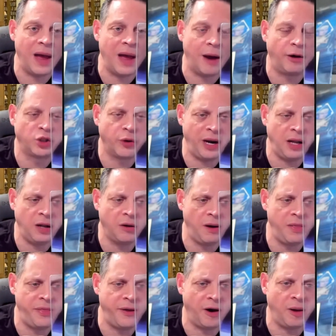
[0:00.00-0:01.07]
our Trading
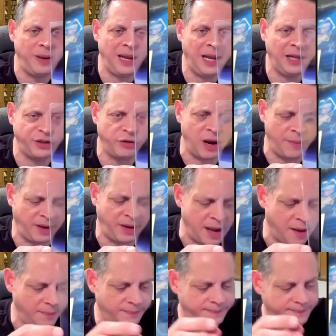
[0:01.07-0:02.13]
Card Therapy Instagram account.